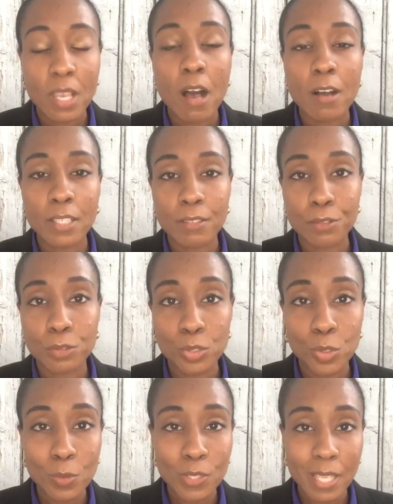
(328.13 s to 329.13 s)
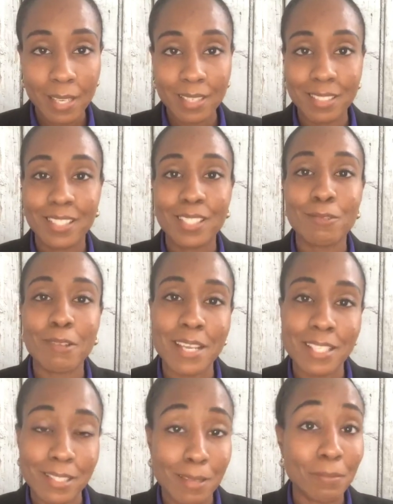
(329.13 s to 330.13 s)
I'll give you 2 seconds to
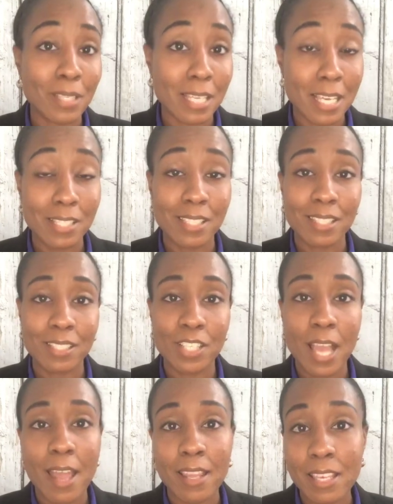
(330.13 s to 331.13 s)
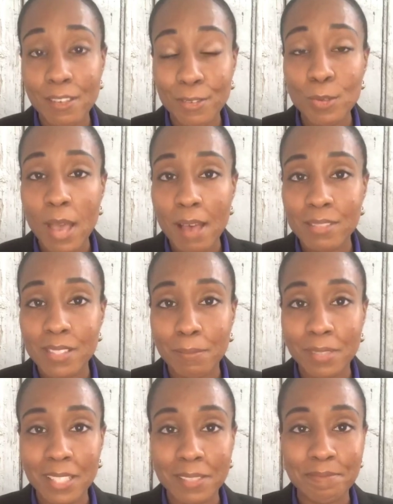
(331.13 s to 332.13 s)
write something into the chat if you have
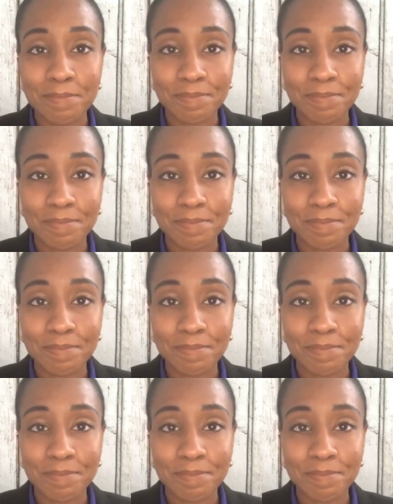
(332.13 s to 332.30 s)
something.